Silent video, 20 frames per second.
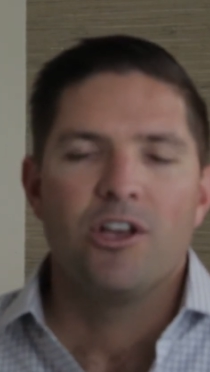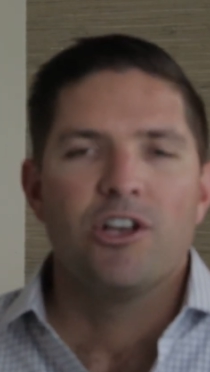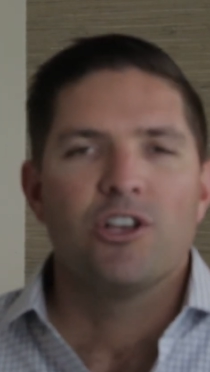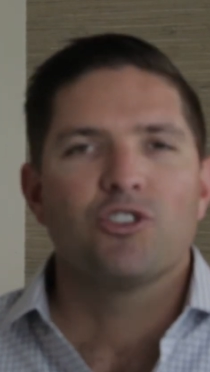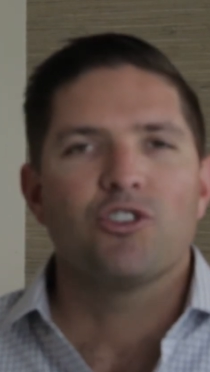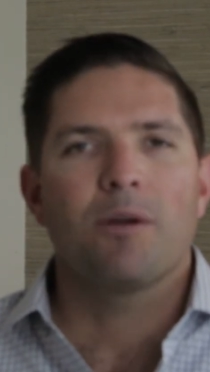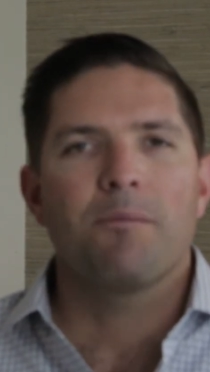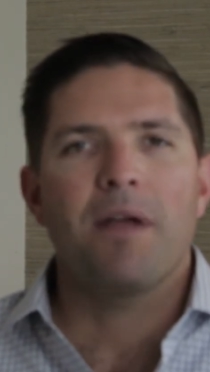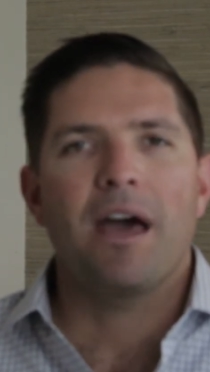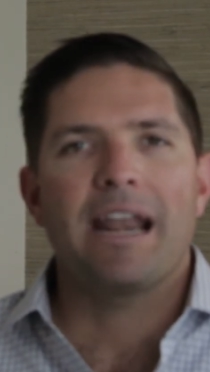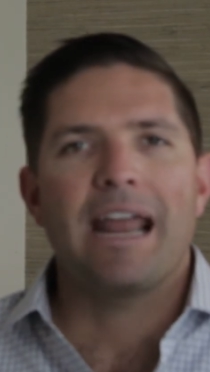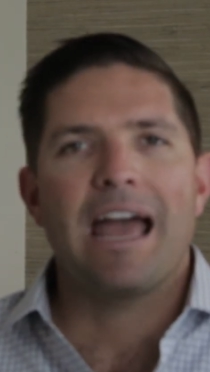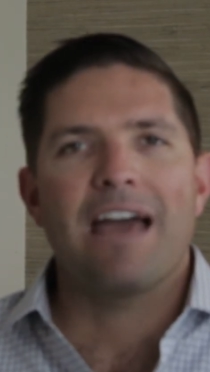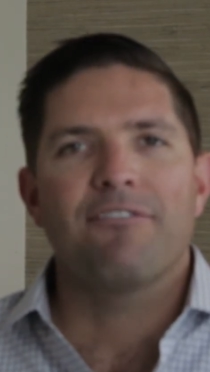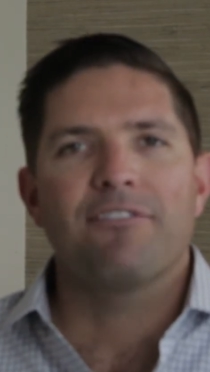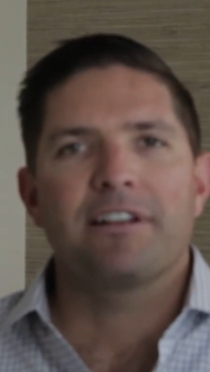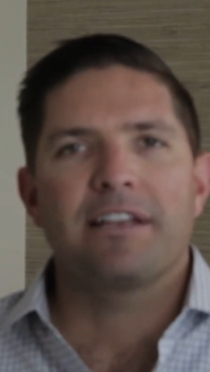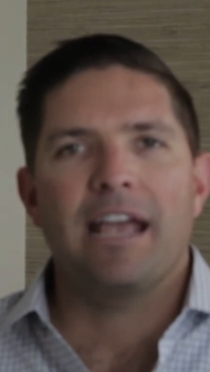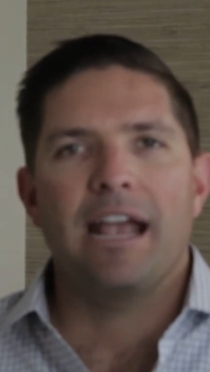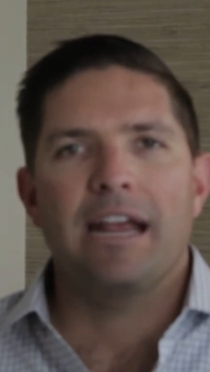So I'm not
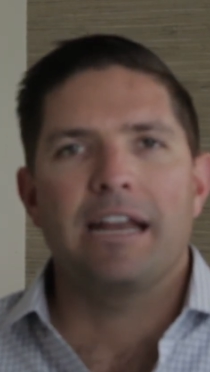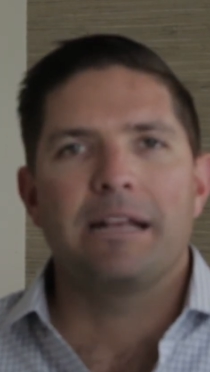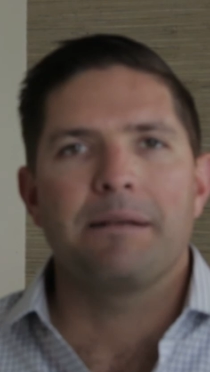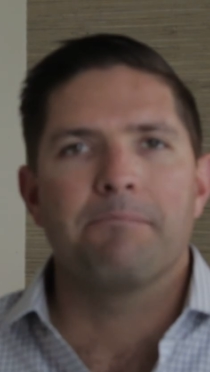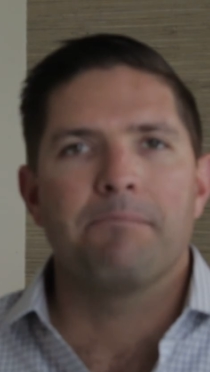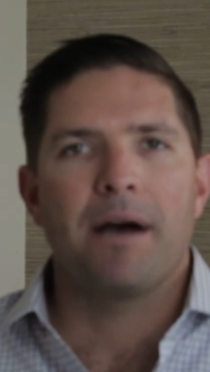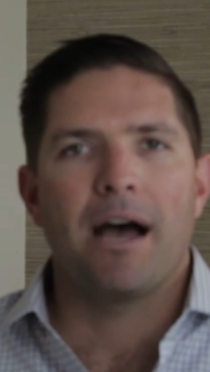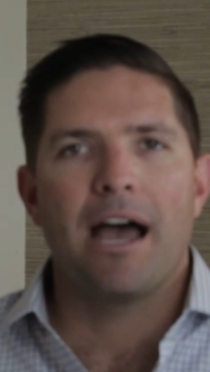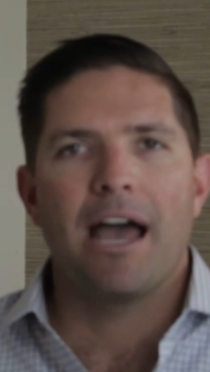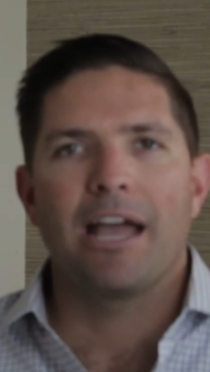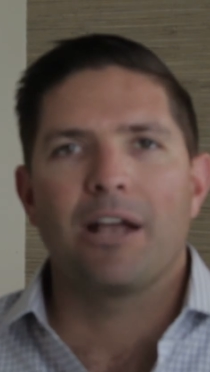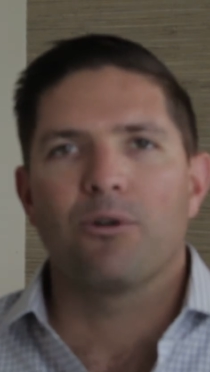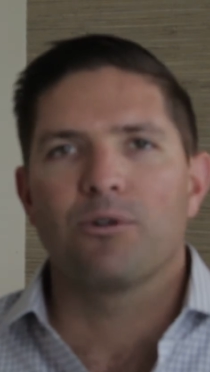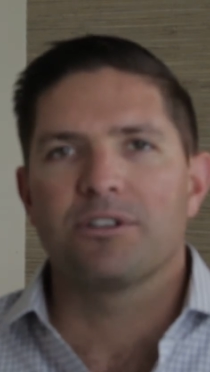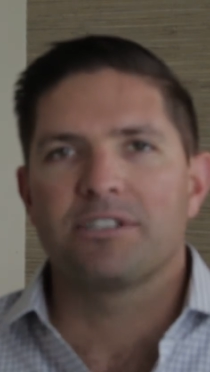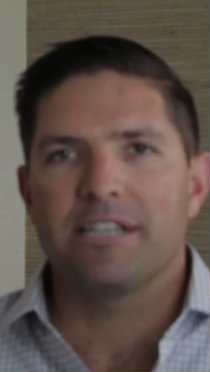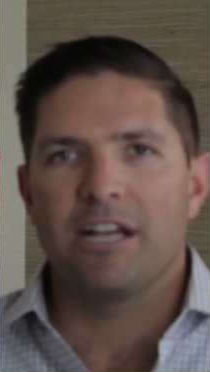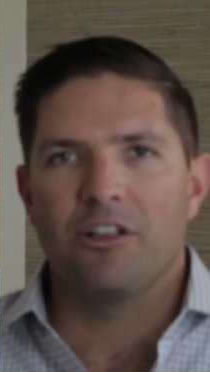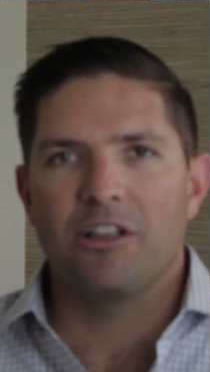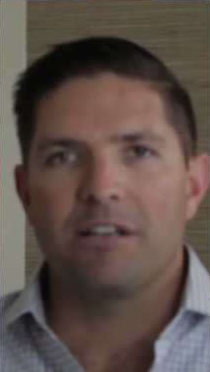advocating buying or
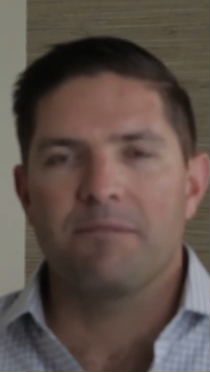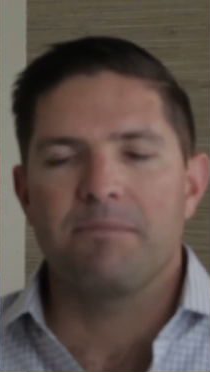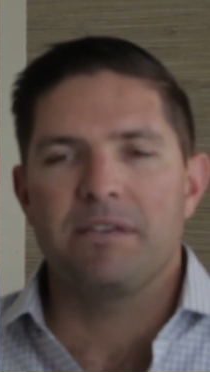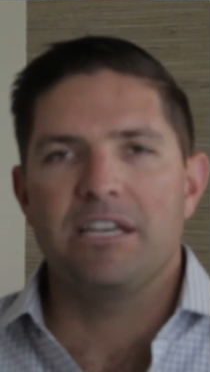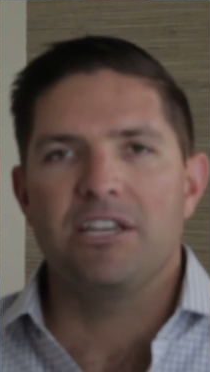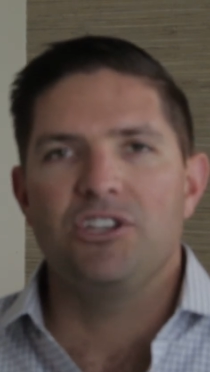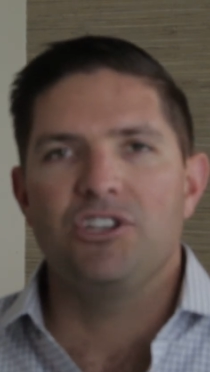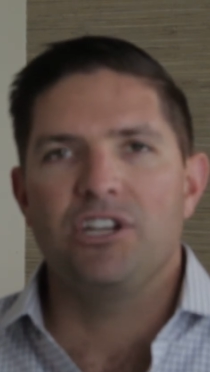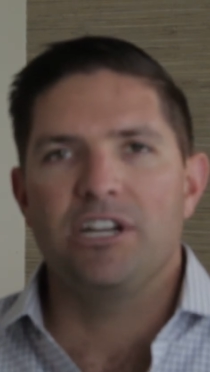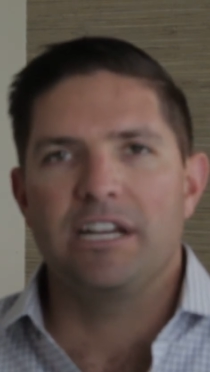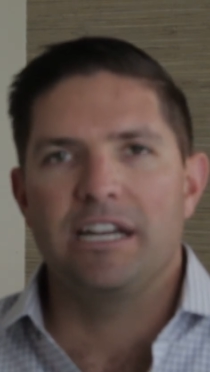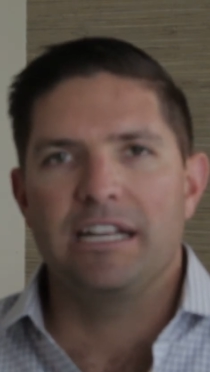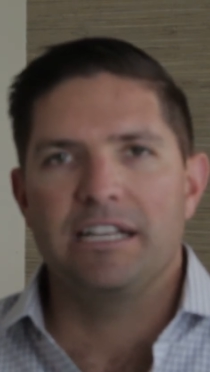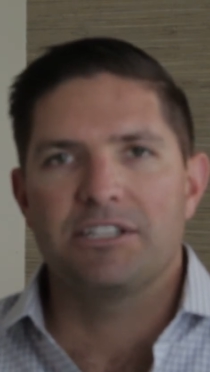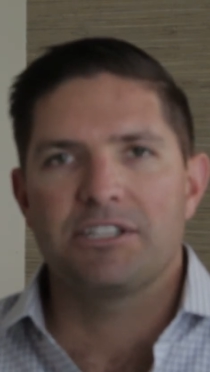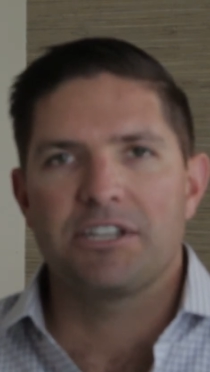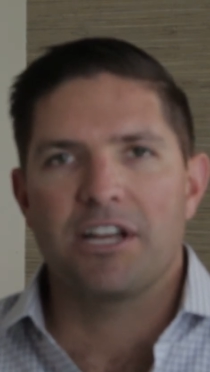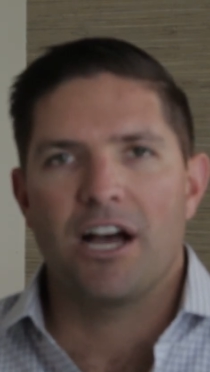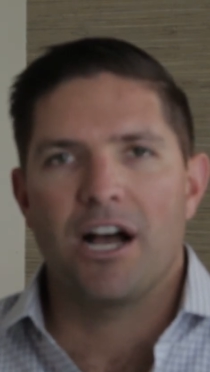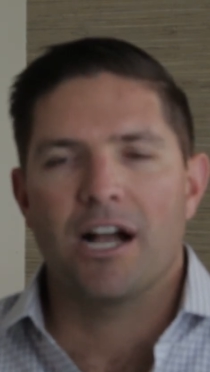selling PG&E
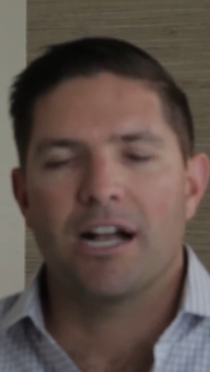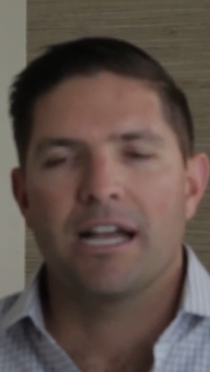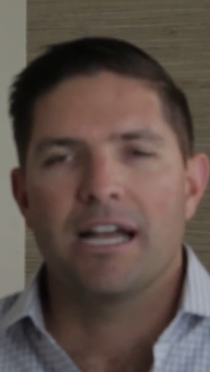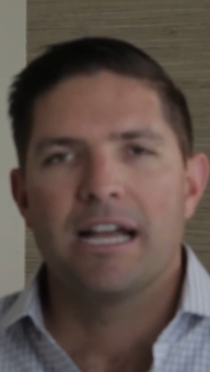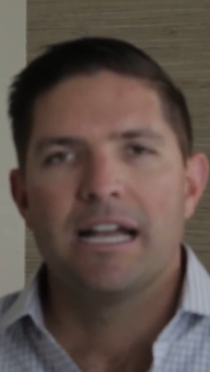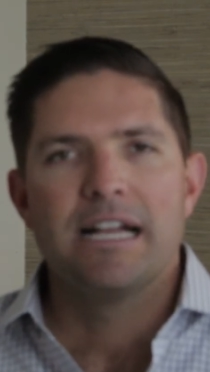stock.